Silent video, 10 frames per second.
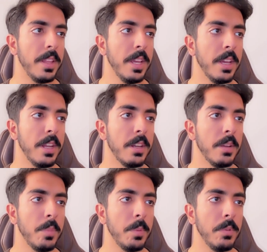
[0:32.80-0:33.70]
then
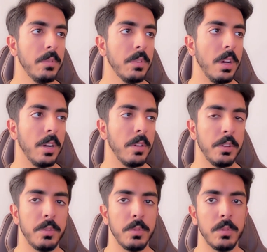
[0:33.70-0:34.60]
people are going
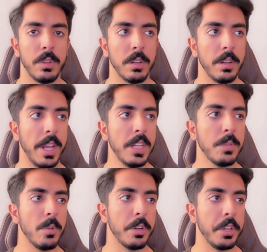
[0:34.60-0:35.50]
to click on
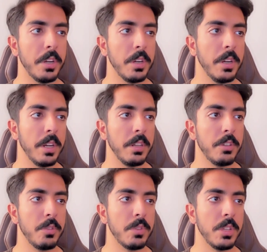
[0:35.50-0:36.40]
export here and
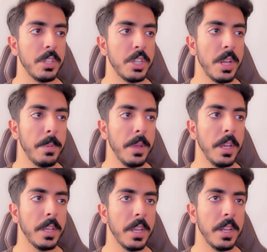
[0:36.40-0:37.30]
choosing
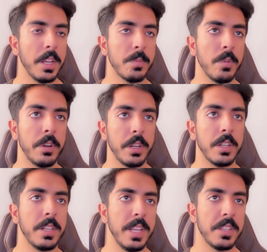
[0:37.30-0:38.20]
JPEG and exporting
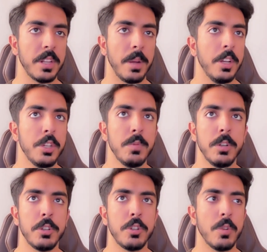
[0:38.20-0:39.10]
in desktop. I just want
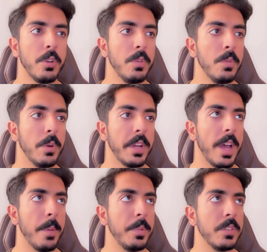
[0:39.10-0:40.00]
to show you what
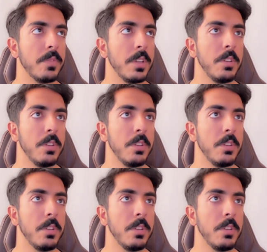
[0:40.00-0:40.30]
happens when